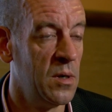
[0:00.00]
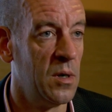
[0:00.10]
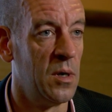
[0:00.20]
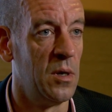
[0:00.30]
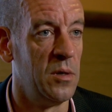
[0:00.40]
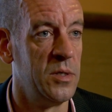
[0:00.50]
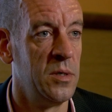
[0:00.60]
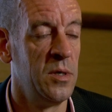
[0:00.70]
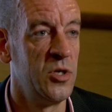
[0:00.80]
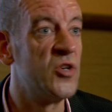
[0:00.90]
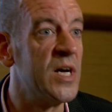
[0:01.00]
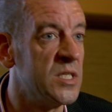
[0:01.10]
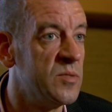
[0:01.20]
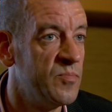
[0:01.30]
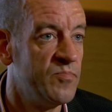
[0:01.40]
on
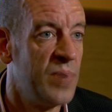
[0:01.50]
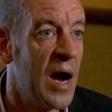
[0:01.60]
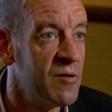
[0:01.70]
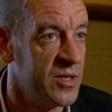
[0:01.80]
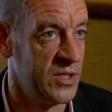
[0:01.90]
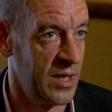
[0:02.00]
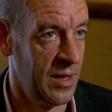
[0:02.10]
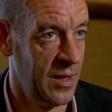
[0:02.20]
transparency.